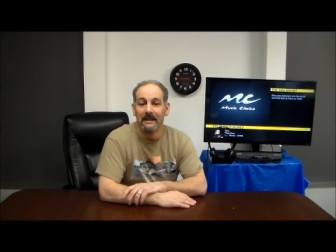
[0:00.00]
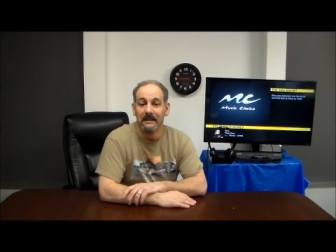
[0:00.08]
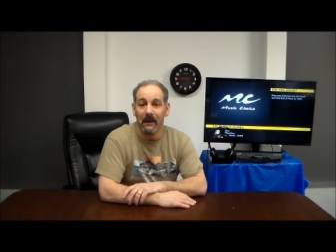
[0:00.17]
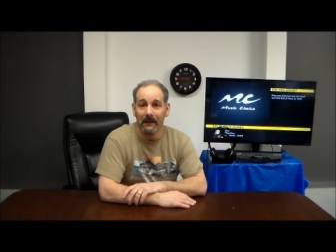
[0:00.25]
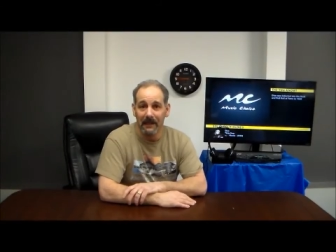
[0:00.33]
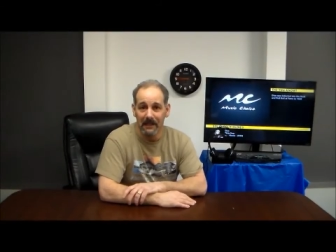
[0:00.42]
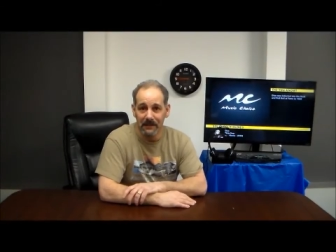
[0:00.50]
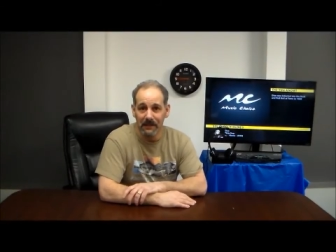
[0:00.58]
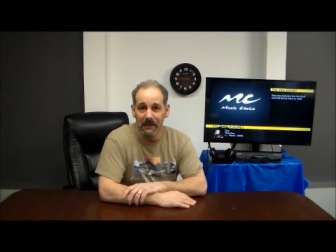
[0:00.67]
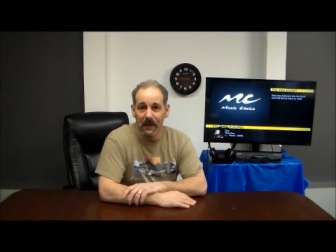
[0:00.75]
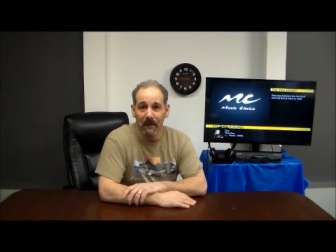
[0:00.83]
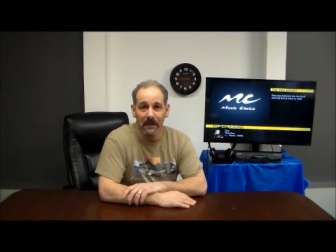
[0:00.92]
Now, I'd like you
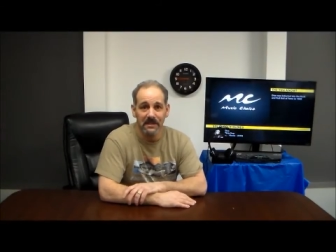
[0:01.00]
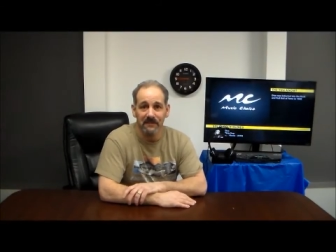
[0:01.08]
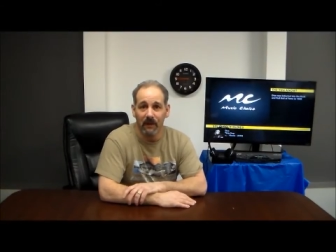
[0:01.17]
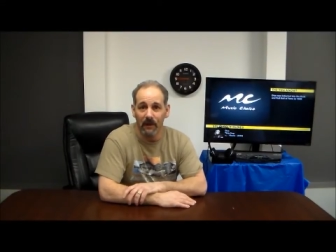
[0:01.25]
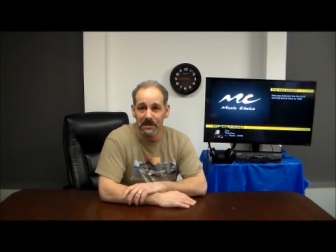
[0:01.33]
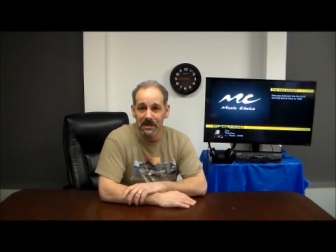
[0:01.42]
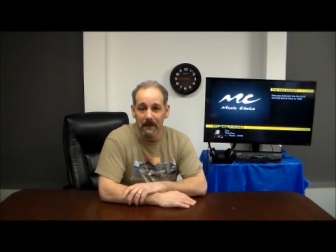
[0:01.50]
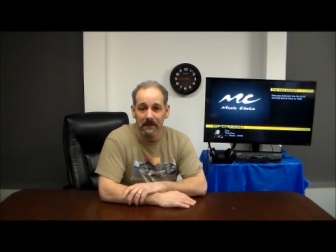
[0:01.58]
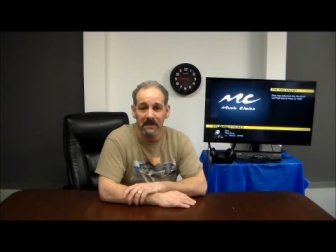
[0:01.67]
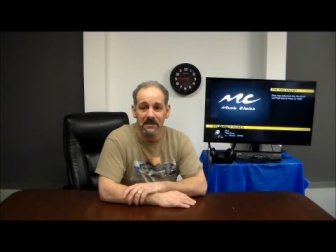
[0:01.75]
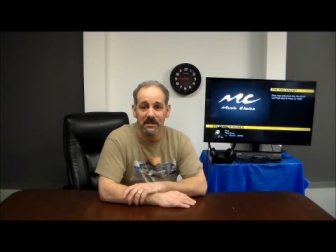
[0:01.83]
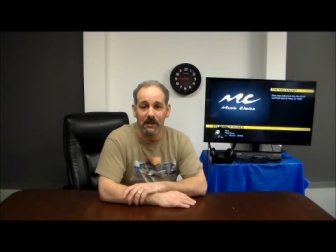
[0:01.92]
to know that as far as I'm
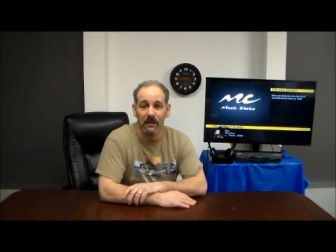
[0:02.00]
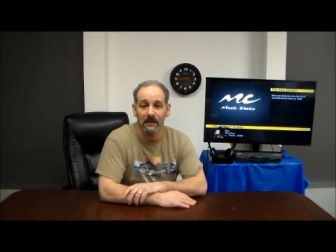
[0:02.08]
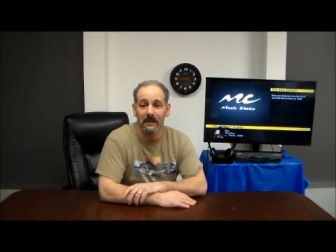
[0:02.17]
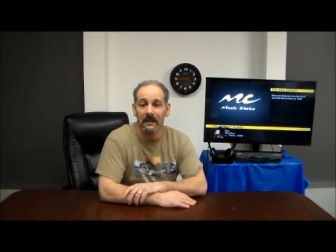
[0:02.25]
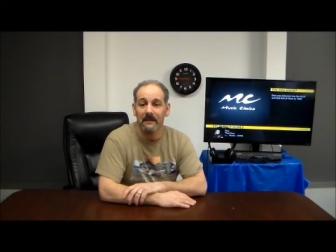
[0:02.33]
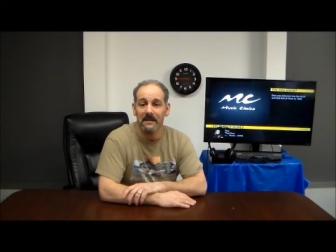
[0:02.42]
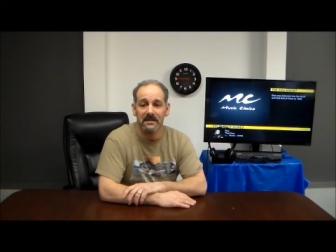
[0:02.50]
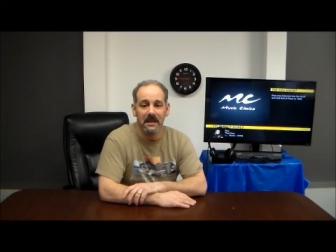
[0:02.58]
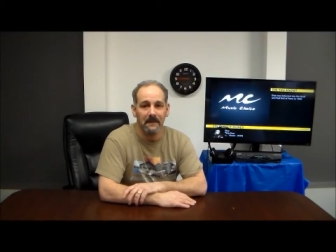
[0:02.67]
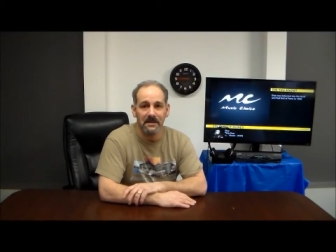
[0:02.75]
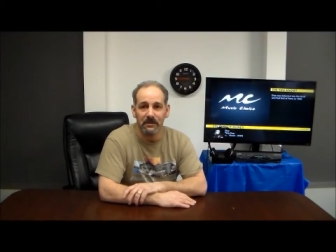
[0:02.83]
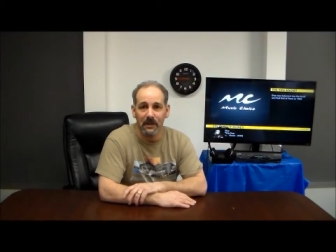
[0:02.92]
concerned, this
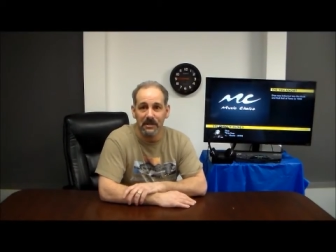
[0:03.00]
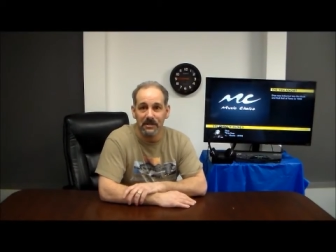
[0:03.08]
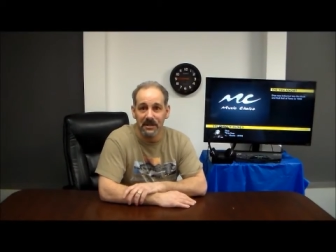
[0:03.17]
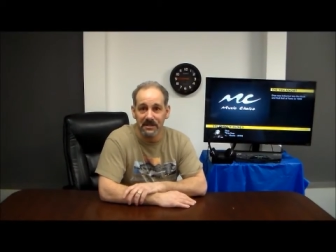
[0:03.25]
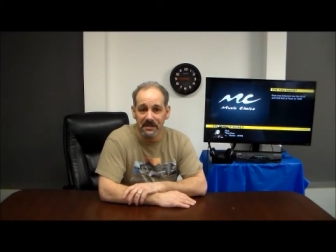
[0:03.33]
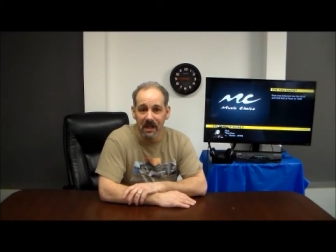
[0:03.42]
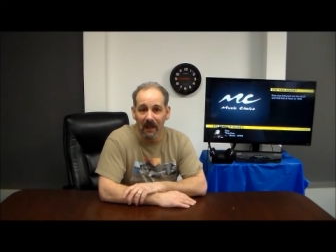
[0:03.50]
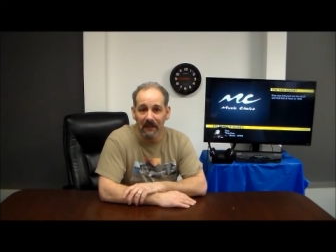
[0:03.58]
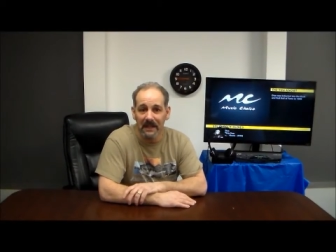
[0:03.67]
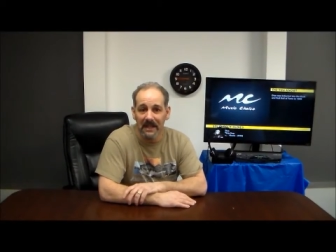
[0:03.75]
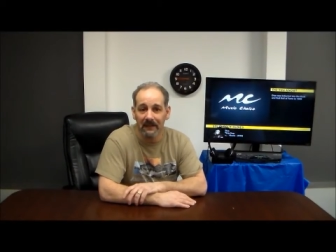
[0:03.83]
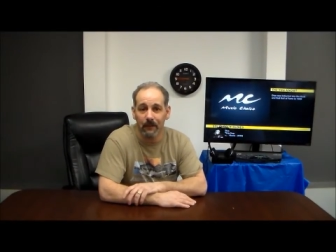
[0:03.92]
demonstration is not
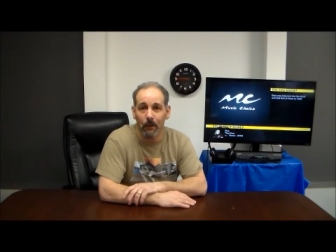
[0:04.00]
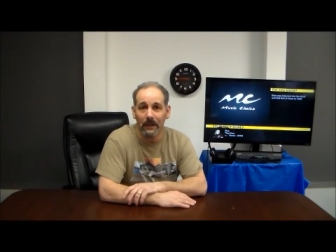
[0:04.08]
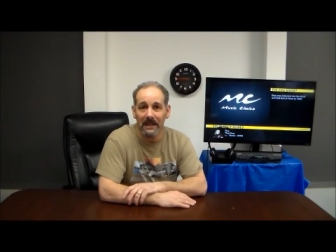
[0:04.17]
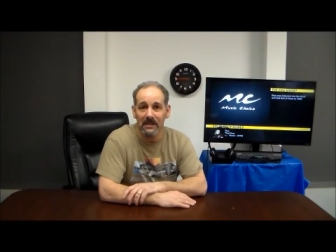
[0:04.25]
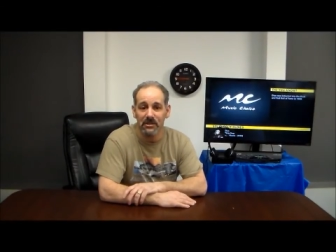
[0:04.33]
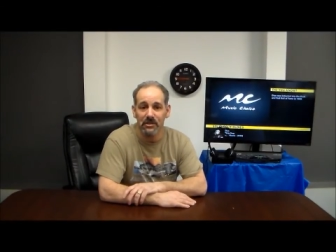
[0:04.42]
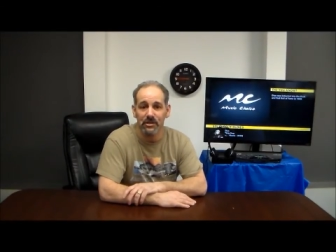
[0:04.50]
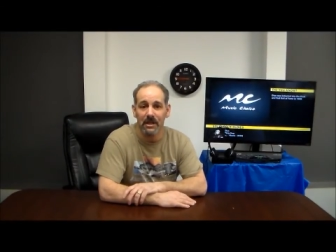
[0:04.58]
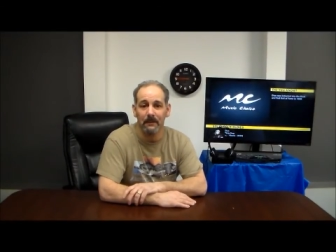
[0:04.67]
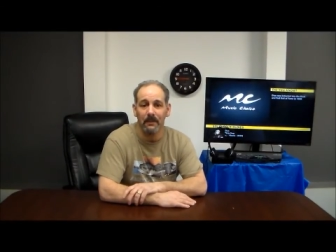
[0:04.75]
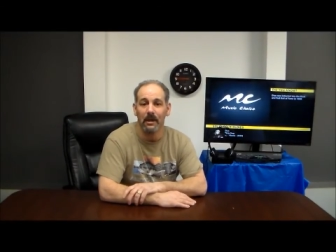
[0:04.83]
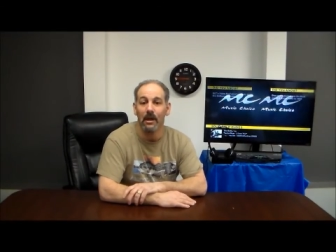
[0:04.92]
the end of our
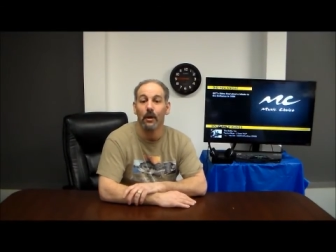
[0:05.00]
relationship.